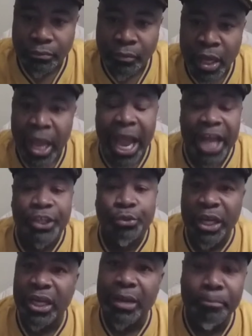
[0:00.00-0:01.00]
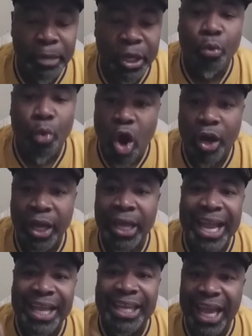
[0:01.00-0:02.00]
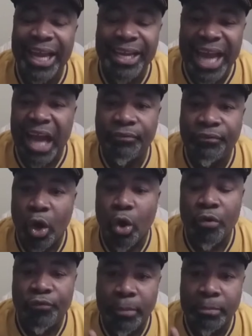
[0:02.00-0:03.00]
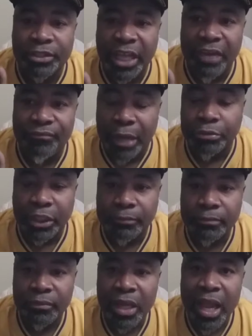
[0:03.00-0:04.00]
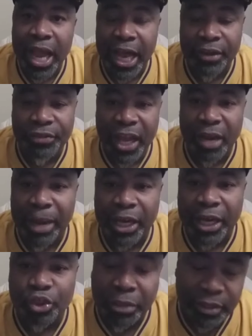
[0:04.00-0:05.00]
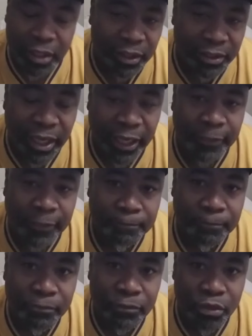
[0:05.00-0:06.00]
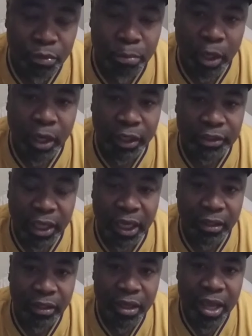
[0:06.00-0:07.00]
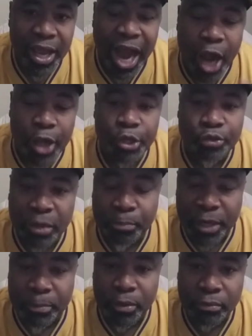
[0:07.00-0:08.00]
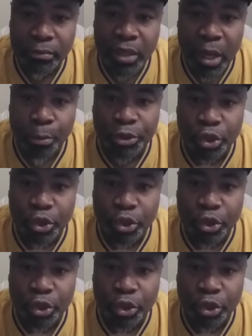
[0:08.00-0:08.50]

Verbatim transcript: And sweet and bitter water cannot flow from the same fountain. And the thing about it, you must understand, you must understand how you treat people and what you do to